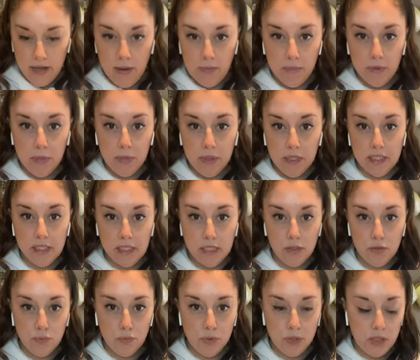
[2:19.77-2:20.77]
I'm gonna place
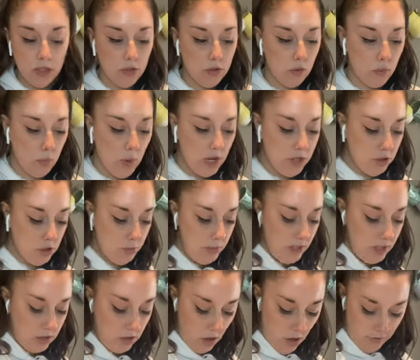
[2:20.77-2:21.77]
this really good wedge
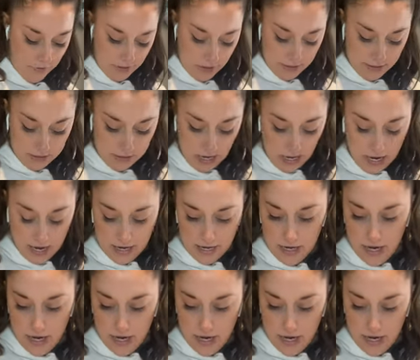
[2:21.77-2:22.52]
piece off to the side.